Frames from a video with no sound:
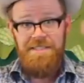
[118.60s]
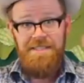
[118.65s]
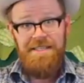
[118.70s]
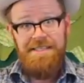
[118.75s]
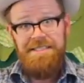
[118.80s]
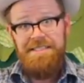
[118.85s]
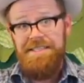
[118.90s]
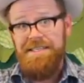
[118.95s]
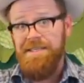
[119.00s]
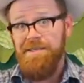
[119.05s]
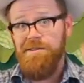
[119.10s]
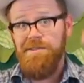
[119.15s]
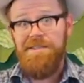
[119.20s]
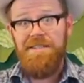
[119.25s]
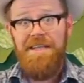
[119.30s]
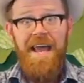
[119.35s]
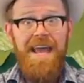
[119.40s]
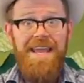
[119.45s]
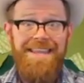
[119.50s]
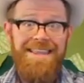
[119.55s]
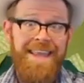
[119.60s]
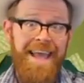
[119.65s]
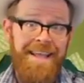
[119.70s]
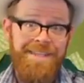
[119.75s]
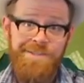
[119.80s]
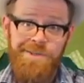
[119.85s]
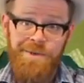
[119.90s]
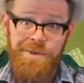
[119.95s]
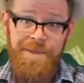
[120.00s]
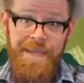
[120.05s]
in a single day, and
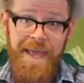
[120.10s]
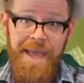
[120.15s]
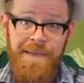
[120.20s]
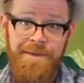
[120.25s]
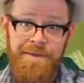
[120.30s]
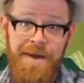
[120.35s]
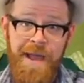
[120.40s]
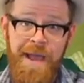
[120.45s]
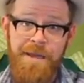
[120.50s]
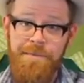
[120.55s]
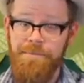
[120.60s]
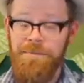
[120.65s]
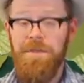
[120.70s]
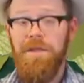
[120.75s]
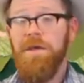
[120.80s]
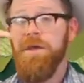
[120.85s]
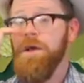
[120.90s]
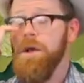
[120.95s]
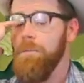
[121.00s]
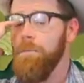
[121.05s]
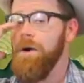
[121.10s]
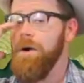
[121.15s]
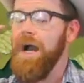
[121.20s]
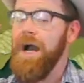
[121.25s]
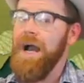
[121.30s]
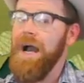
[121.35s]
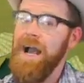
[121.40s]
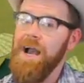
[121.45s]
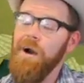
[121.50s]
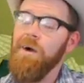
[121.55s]
that's okay, right? But
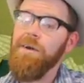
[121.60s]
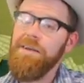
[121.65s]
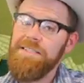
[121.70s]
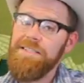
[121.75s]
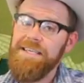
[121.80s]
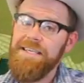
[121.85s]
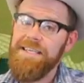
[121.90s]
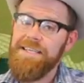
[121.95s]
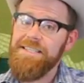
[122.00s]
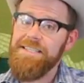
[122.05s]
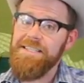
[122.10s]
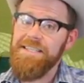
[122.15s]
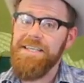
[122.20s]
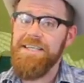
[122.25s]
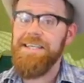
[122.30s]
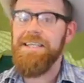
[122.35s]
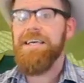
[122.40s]
I always think it's good